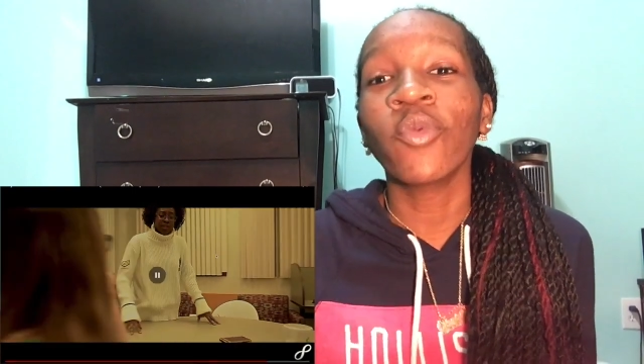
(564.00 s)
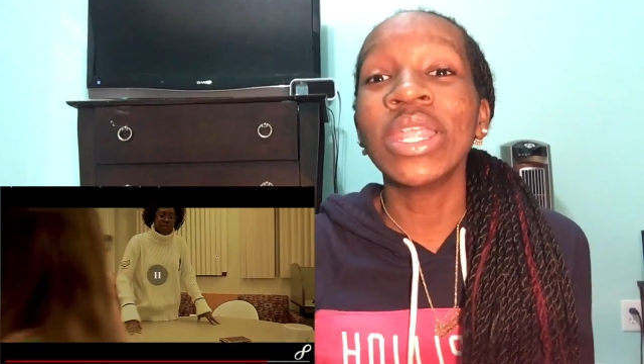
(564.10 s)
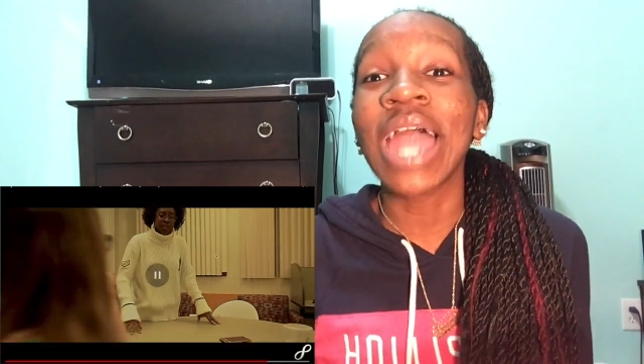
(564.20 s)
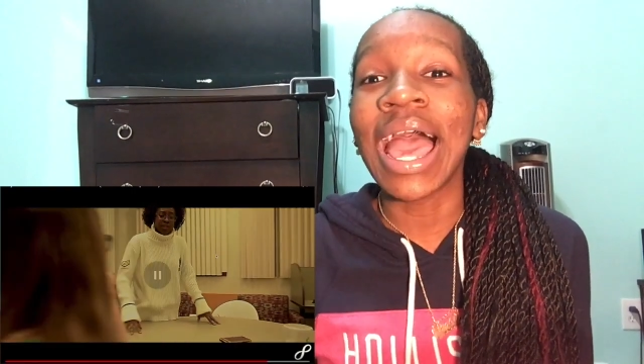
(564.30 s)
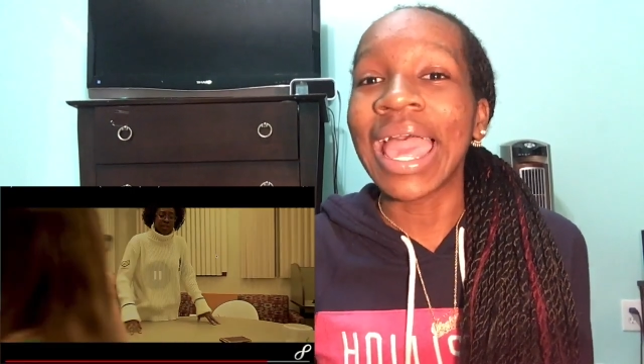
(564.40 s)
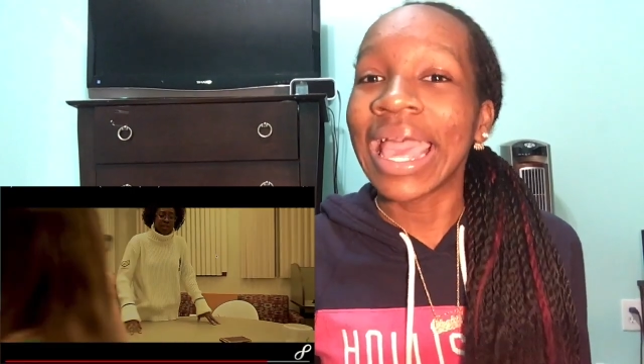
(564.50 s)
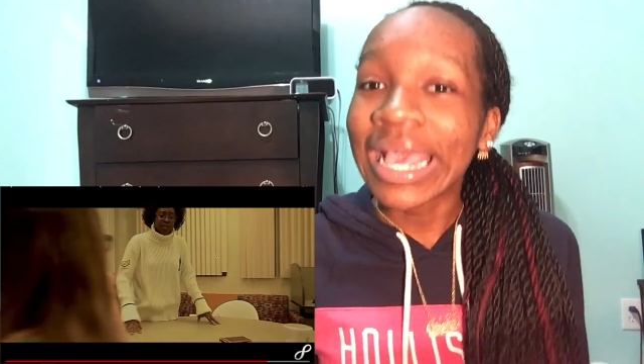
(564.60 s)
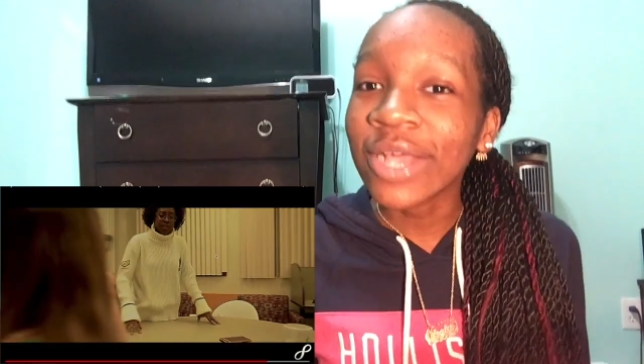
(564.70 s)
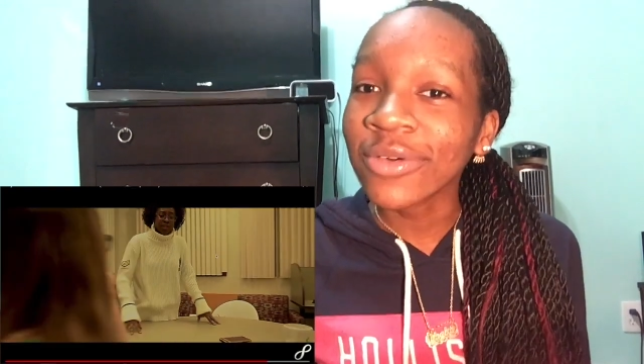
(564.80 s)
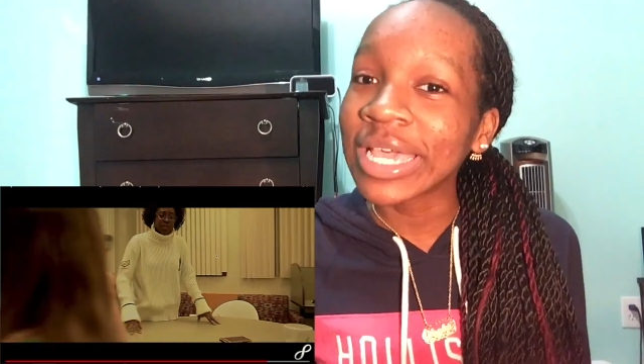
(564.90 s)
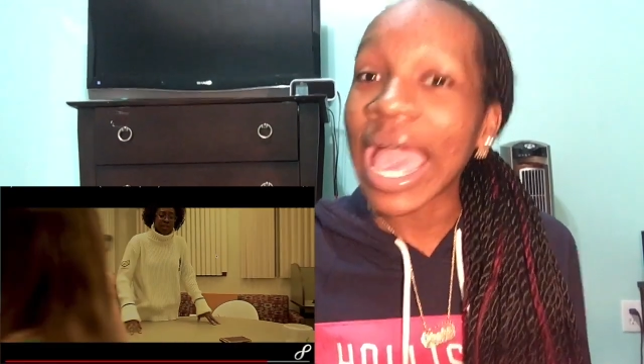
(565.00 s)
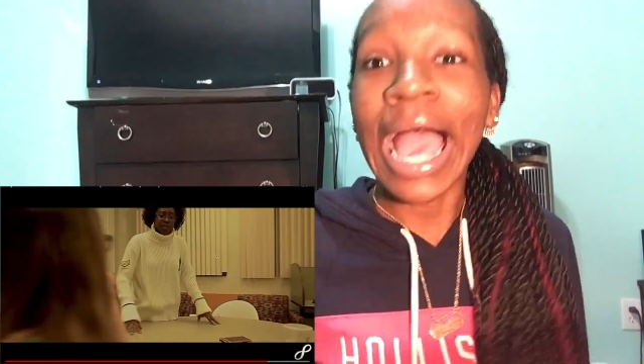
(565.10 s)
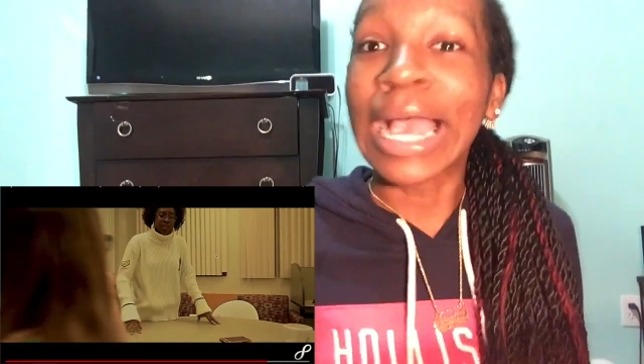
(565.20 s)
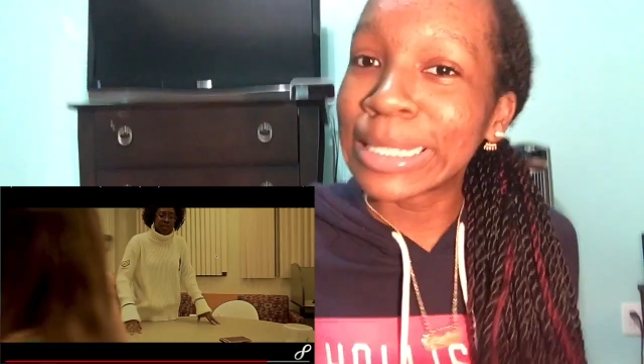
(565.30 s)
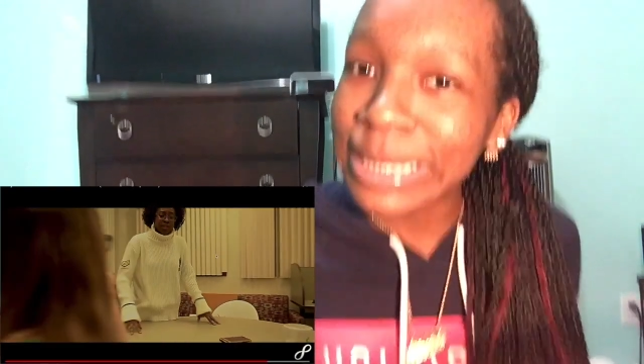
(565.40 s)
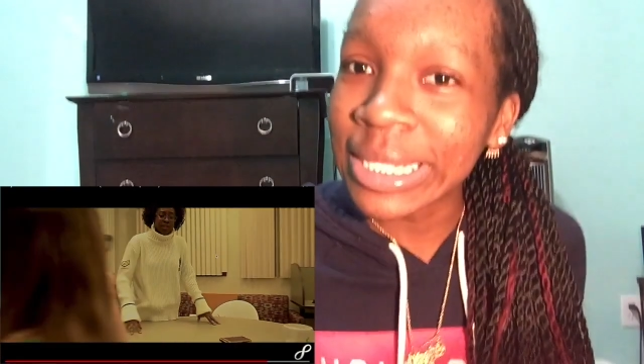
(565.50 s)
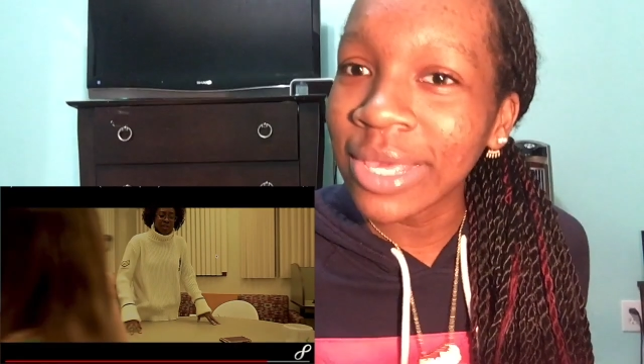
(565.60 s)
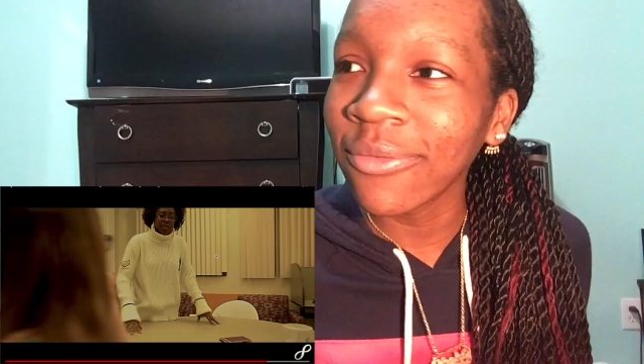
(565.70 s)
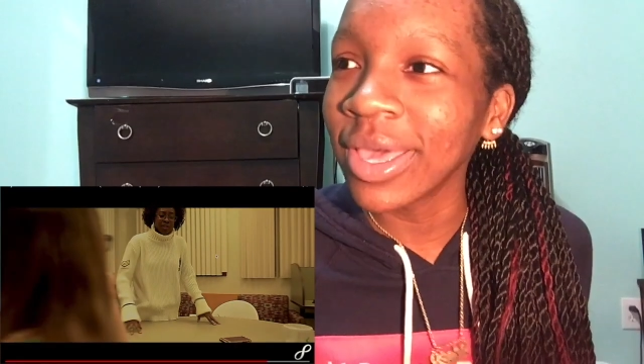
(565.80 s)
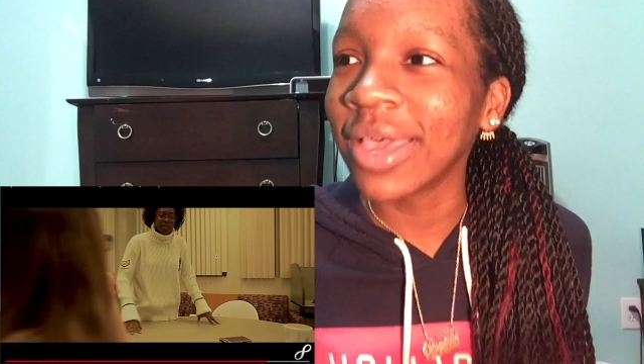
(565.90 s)
We not angry,
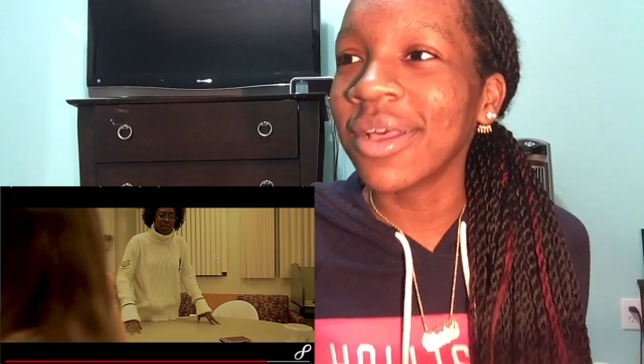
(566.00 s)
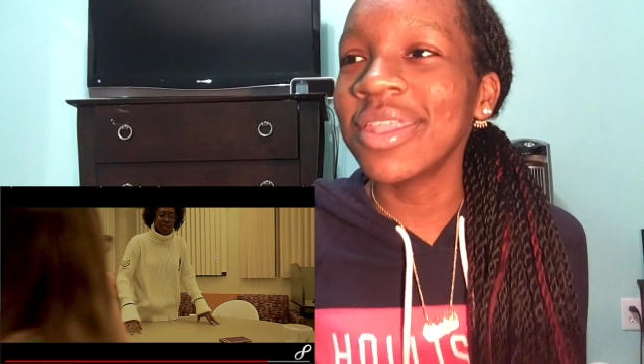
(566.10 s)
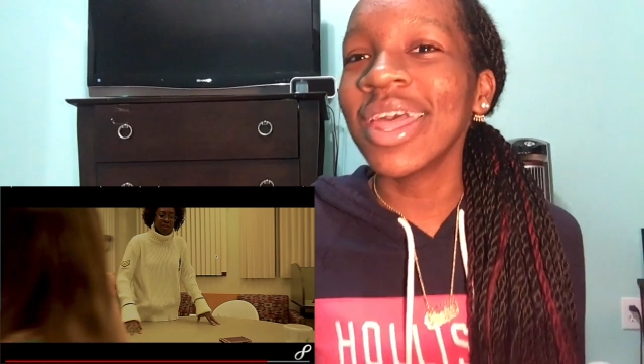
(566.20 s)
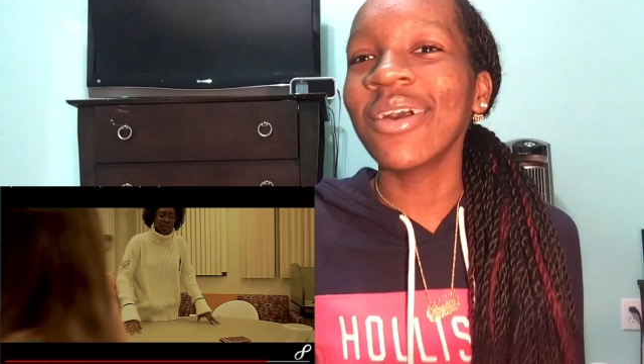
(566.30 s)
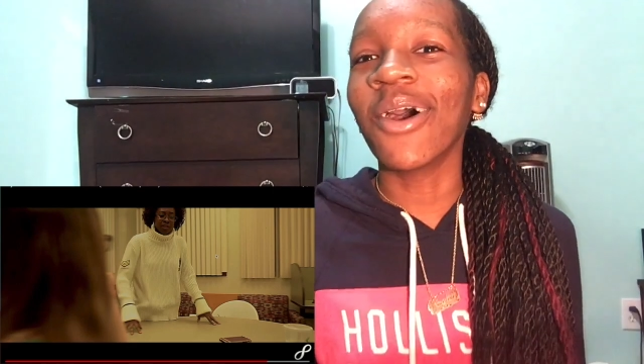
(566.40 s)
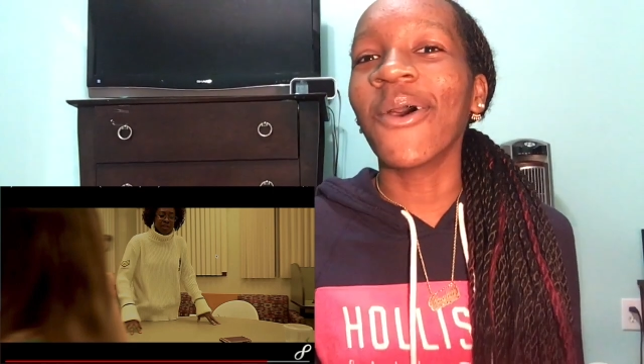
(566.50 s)
actually. Wait, her name...